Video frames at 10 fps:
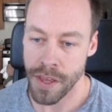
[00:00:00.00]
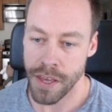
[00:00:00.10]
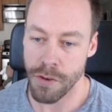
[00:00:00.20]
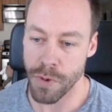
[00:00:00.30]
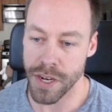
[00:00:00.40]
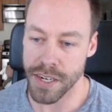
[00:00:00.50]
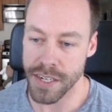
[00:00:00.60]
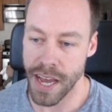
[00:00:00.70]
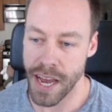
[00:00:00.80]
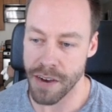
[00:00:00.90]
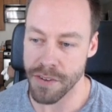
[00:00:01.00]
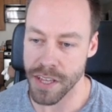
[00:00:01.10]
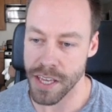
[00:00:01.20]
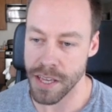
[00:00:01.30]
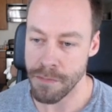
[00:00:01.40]
it went into
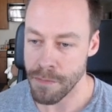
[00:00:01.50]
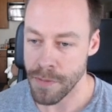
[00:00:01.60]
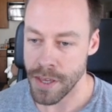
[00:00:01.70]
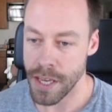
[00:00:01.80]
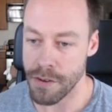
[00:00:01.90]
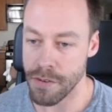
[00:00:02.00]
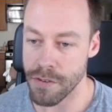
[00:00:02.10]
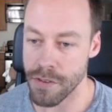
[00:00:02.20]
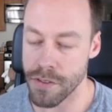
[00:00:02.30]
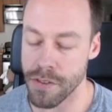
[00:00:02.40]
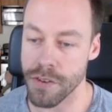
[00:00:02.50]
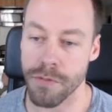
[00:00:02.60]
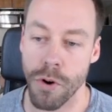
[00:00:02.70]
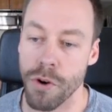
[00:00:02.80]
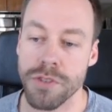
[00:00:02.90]
Tavily. It
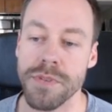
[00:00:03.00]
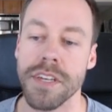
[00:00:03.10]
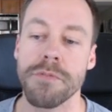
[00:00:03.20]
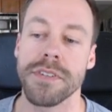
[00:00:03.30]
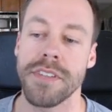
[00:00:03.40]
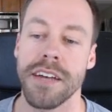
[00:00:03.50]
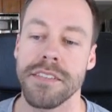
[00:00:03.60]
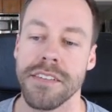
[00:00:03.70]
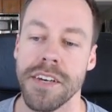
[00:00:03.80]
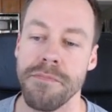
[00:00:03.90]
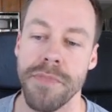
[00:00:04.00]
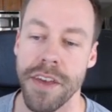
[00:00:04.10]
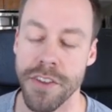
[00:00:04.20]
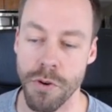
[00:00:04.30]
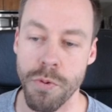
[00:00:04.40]
the all we said was Tesla,
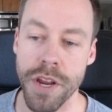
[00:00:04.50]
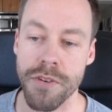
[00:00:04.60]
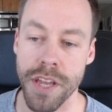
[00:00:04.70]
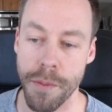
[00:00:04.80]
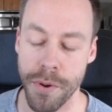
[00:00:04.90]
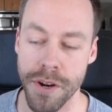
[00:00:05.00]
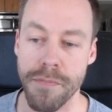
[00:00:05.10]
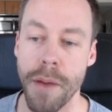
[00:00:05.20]
and the query it put in.